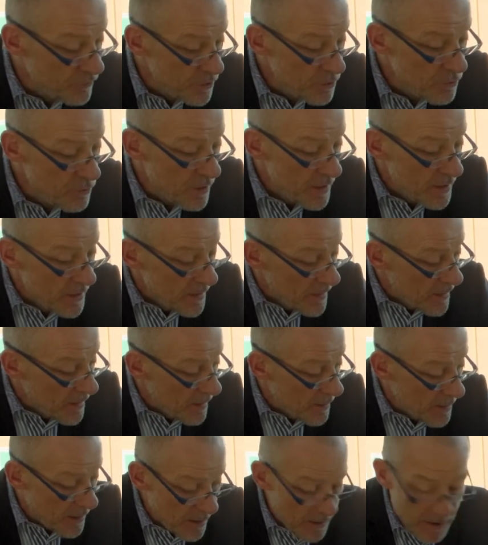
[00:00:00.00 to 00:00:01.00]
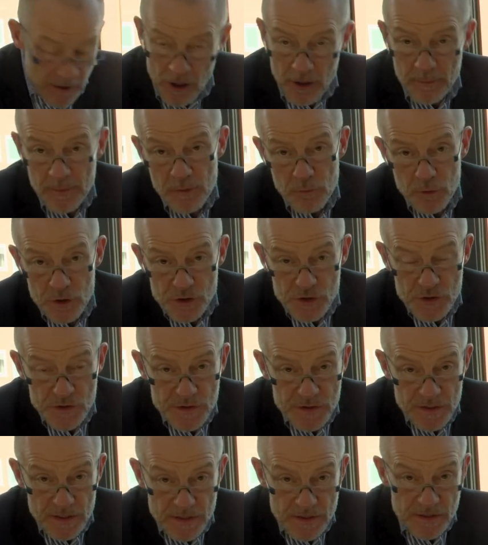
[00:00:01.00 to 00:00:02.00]
new uh, Garmin
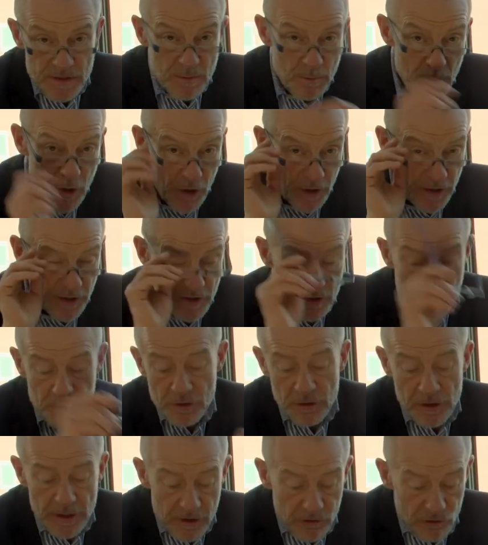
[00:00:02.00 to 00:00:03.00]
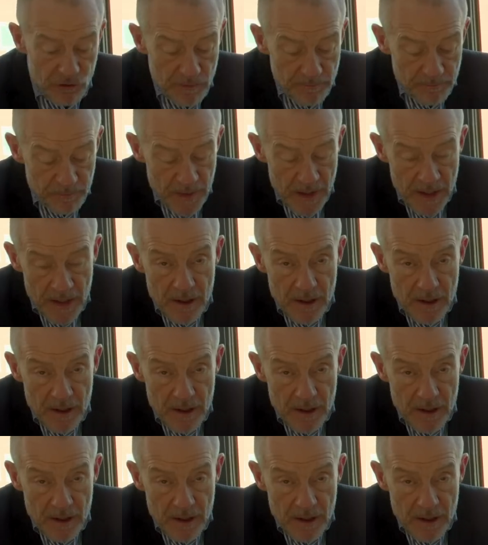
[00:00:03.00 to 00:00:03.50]
watches. It's the Mark Q collection.